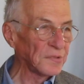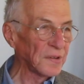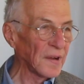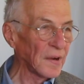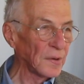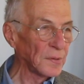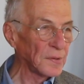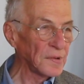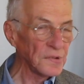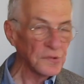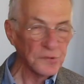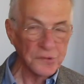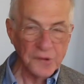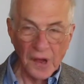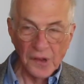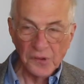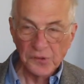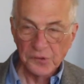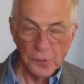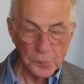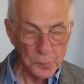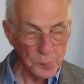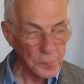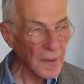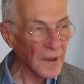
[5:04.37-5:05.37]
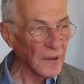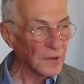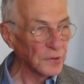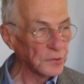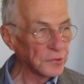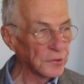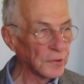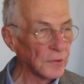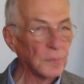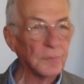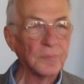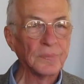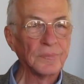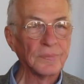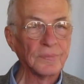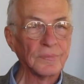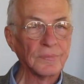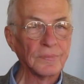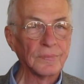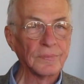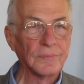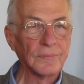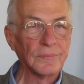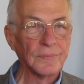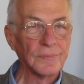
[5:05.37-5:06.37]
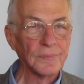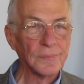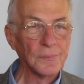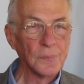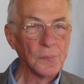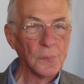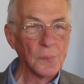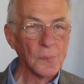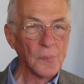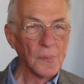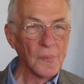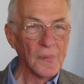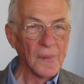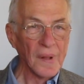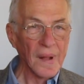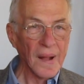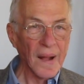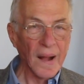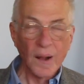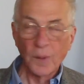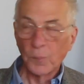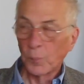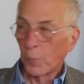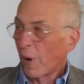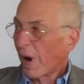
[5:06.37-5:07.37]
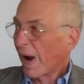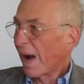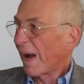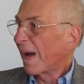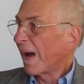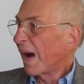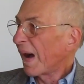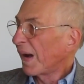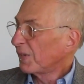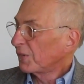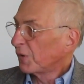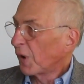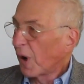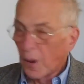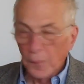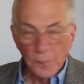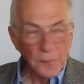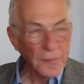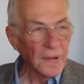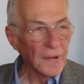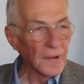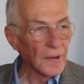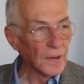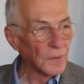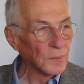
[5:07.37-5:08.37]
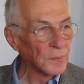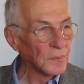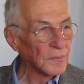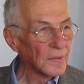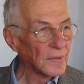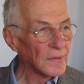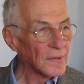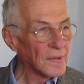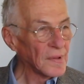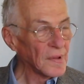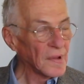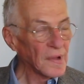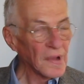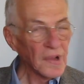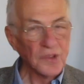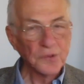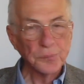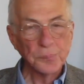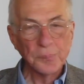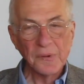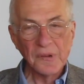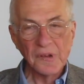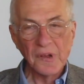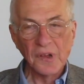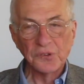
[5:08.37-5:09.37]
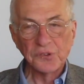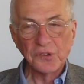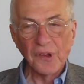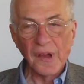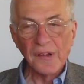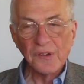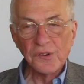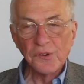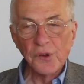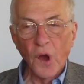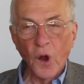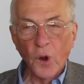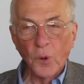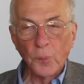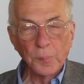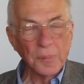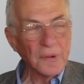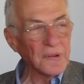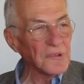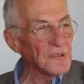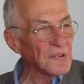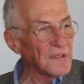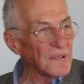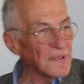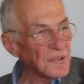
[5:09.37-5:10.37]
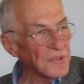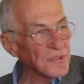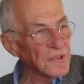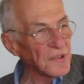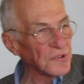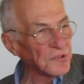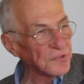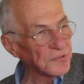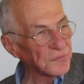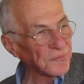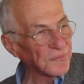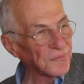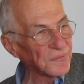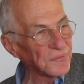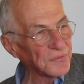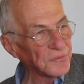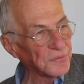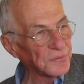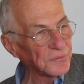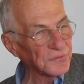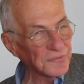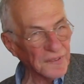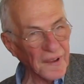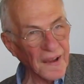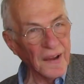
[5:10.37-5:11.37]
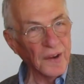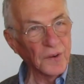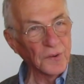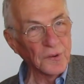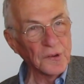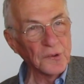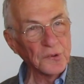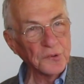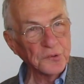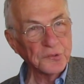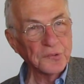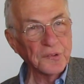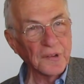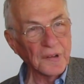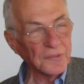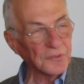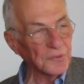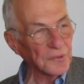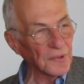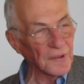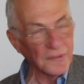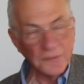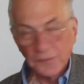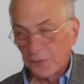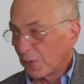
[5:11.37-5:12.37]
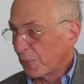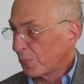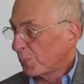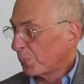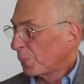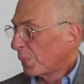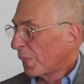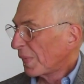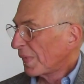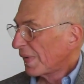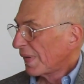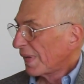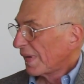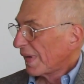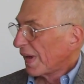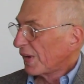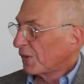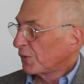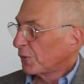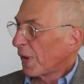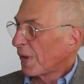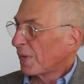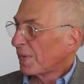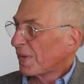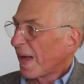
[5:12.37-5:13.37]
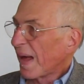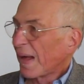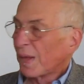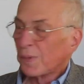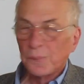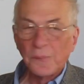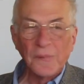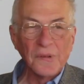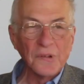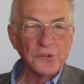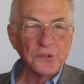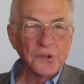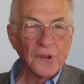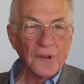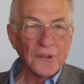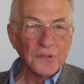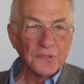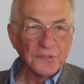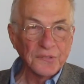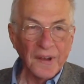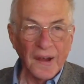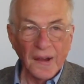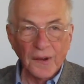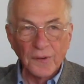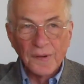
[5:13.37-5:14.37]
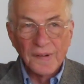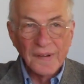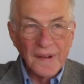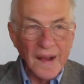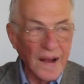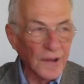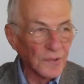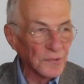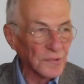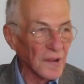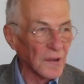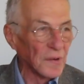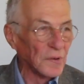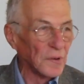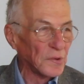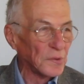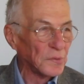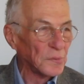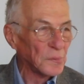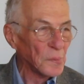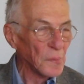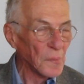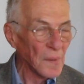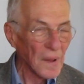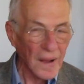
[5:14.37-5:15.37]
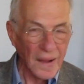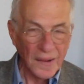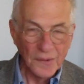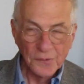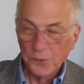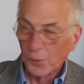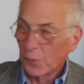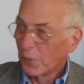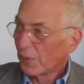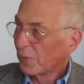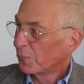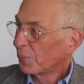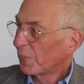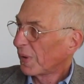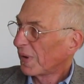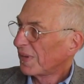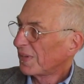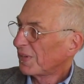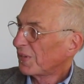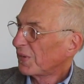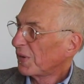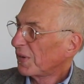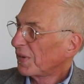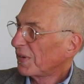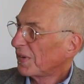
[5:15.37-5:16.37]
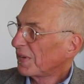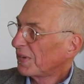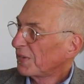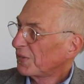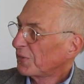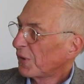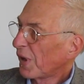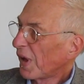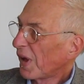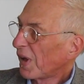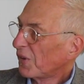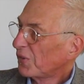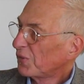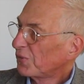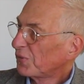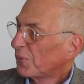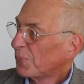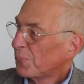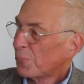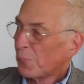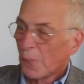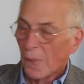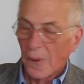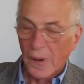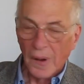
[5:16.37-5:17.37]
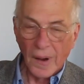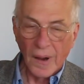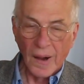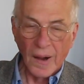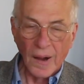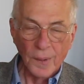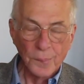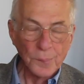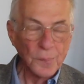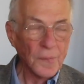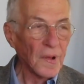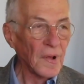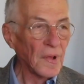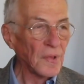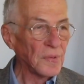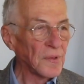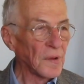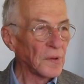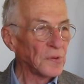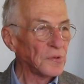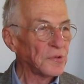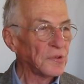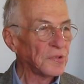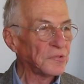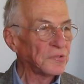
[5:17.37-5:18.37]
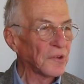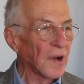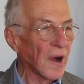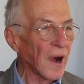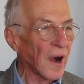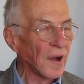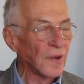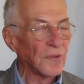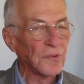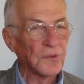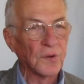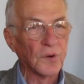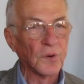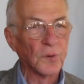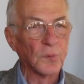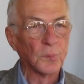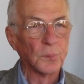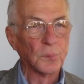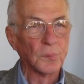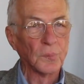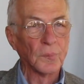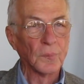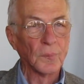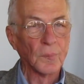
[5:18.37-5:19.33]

town, he doesn't mention. And why I come here is because I know beneath this terroristic thing, and that means carry out there and do it what he does, there's this other